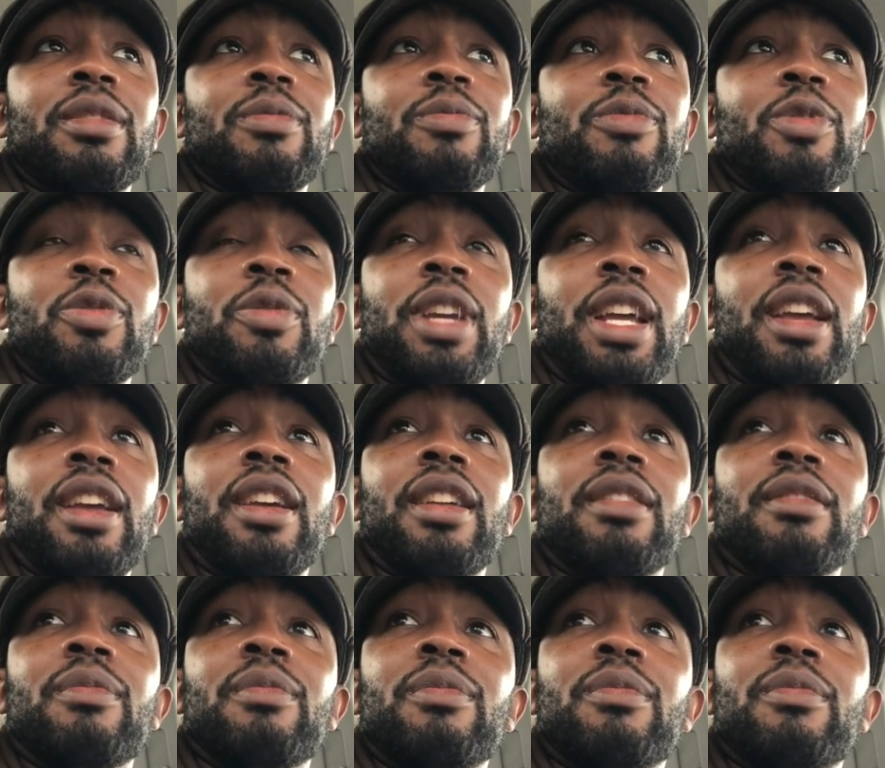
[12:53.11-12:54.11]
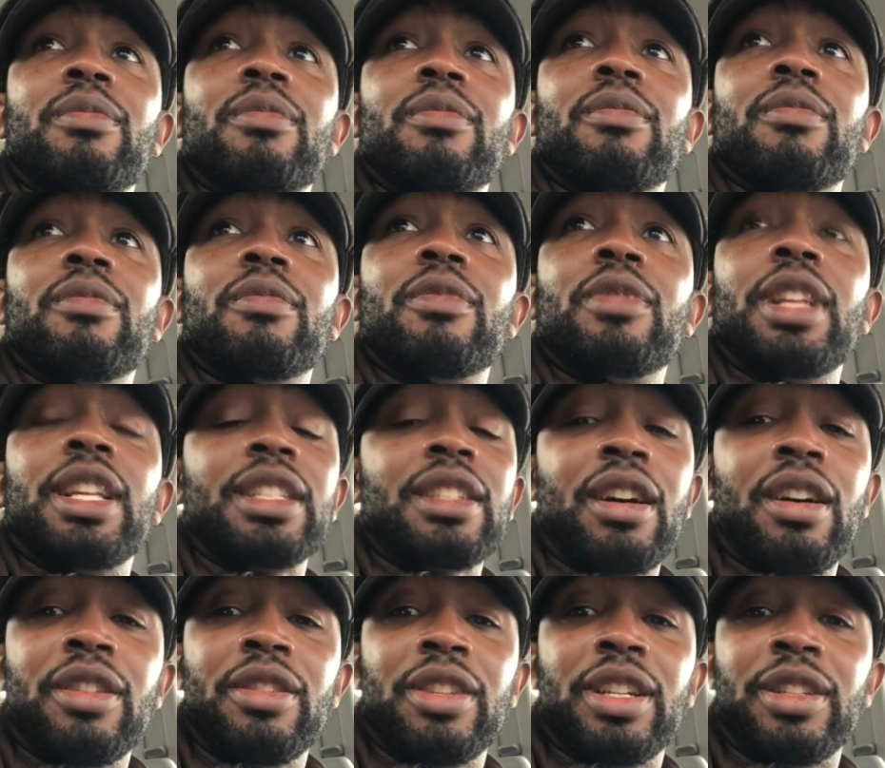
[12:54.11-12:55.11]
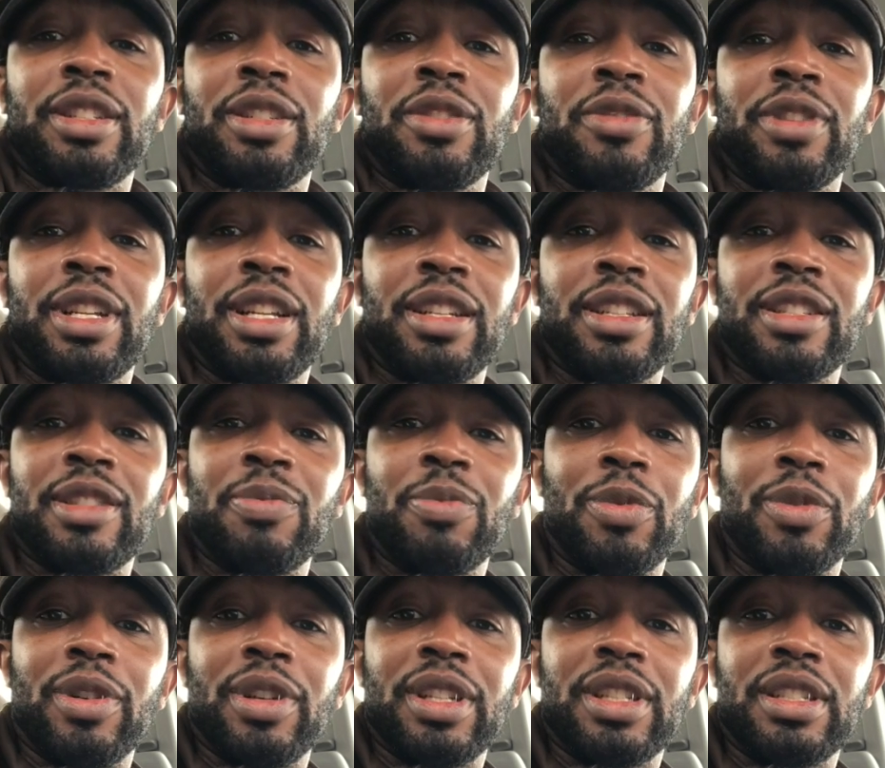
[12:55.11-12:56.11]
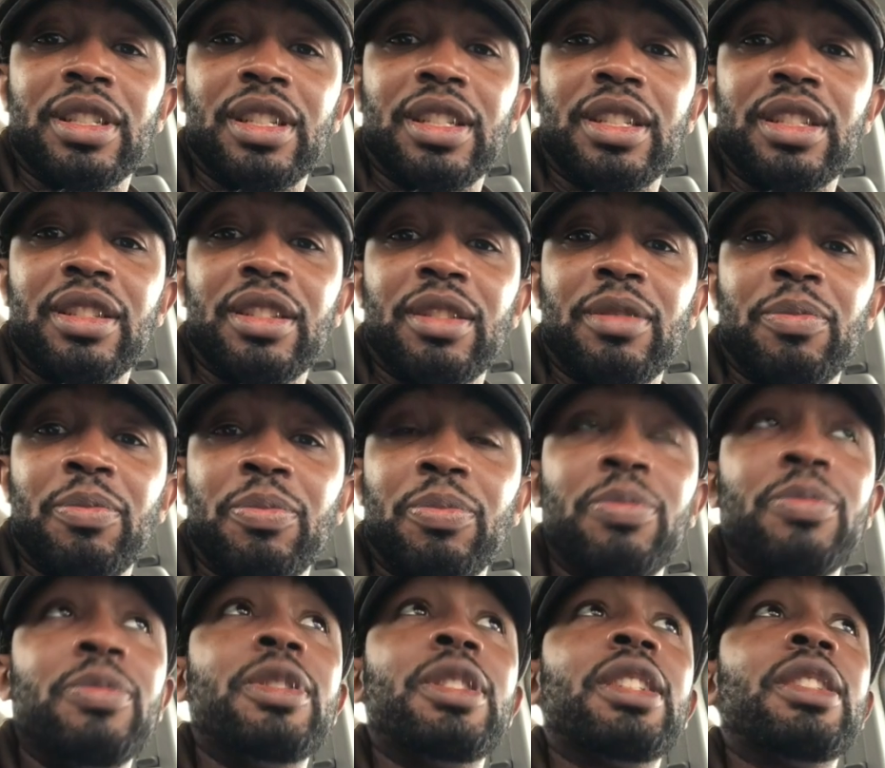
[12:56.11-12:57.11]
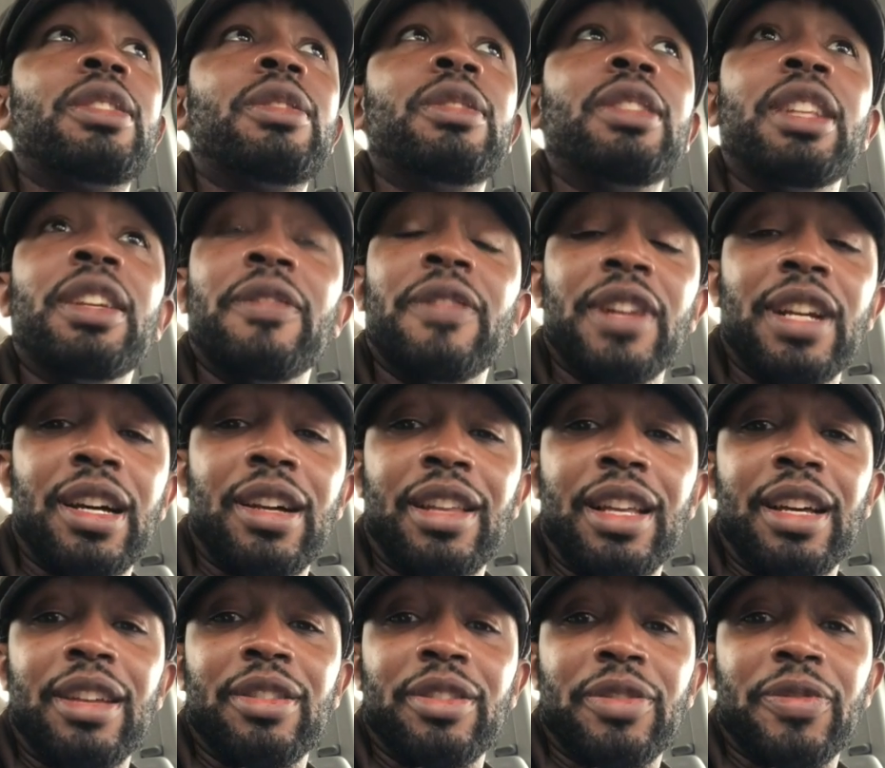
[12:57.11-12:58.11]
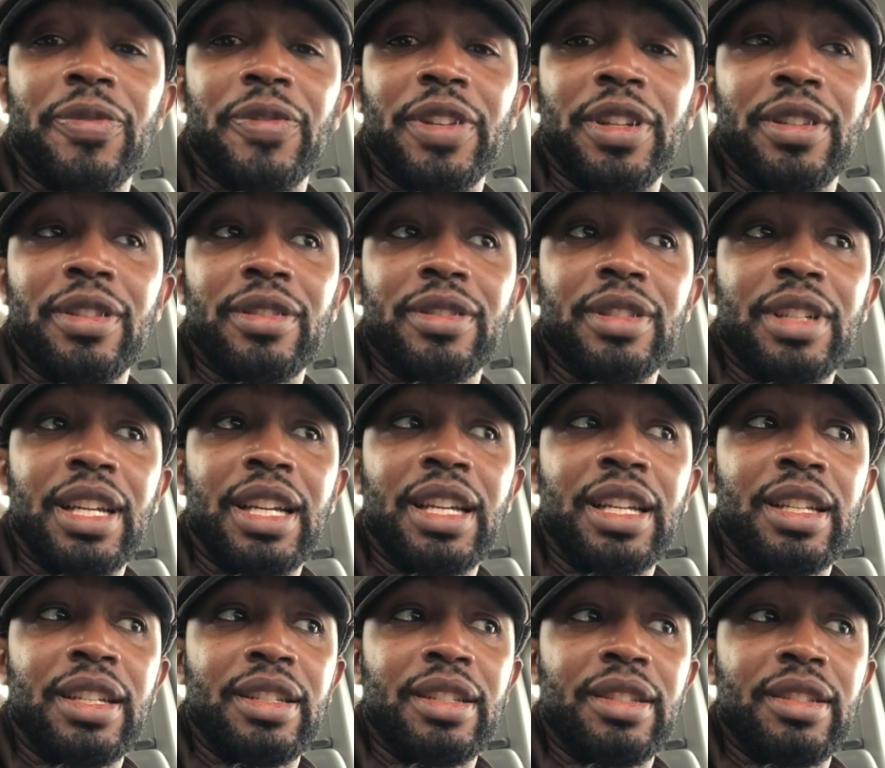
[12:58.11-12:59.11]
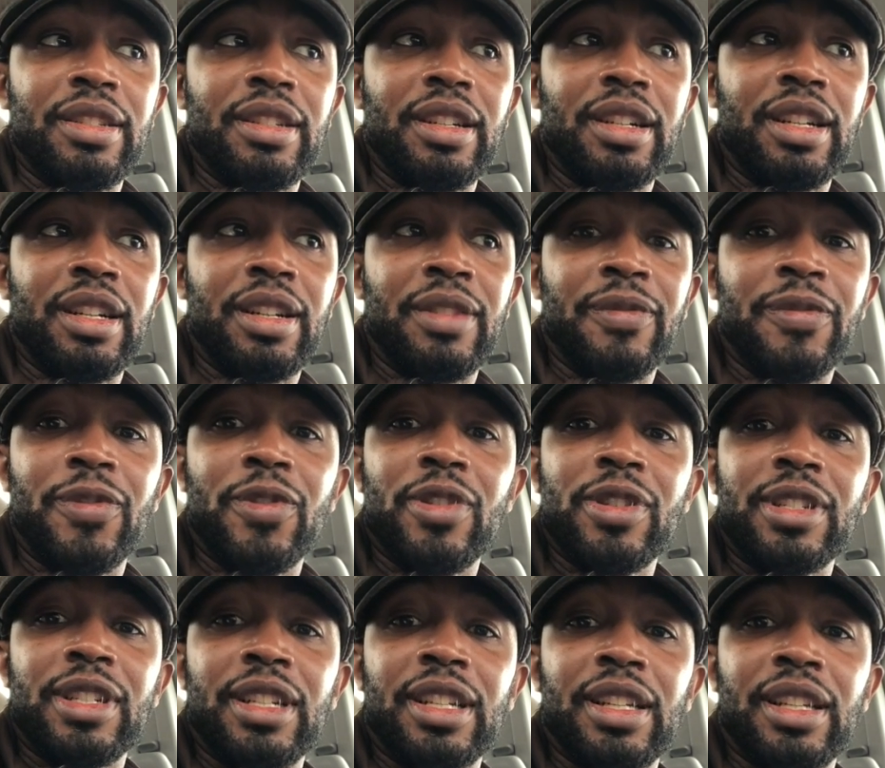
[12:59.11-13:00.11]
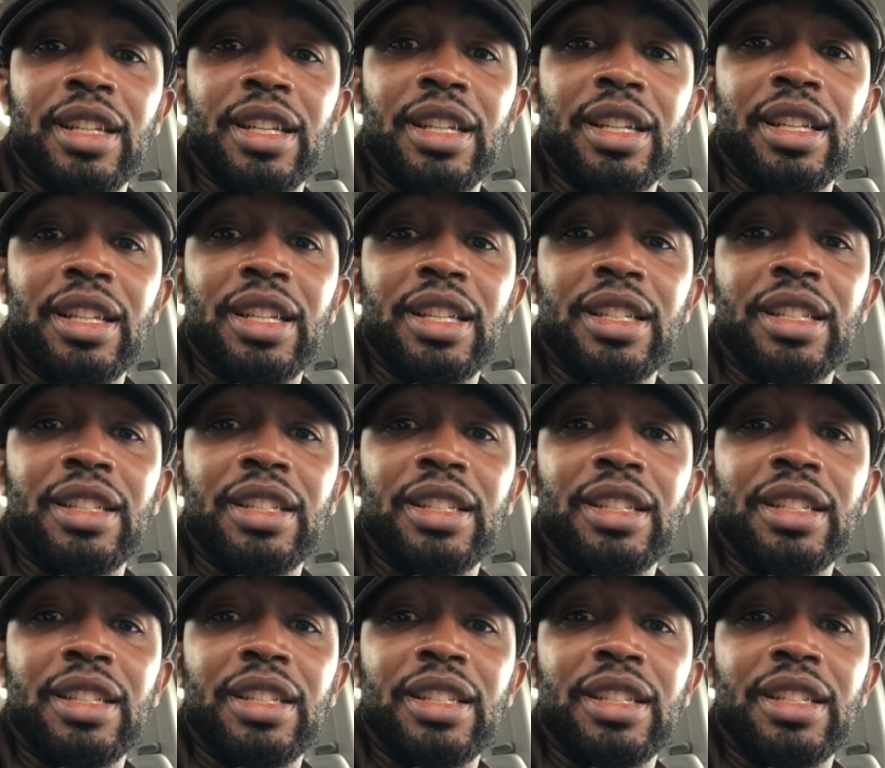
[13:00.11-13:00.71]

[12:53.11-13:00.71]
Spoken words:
you can't, that's all you can do in any sport, is just leave it all out on the field. And unfortunately,